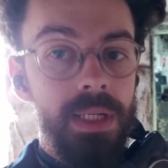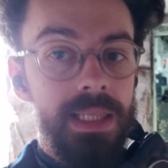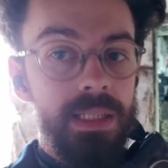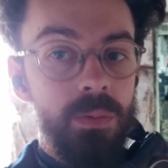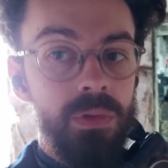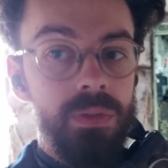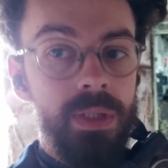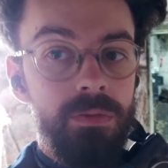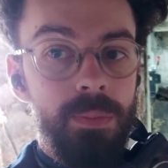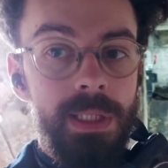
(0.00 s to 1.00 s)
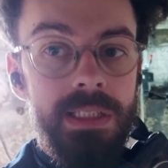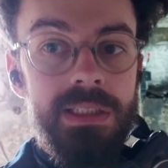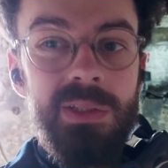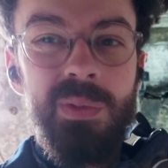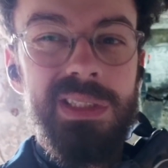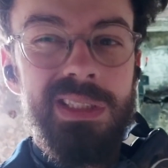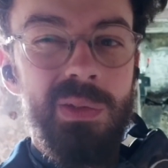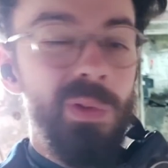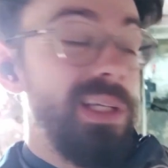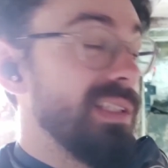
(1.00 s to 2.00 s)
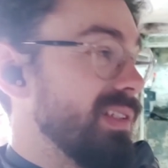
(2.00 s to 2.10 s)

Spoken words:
lead water main replaced, which is great.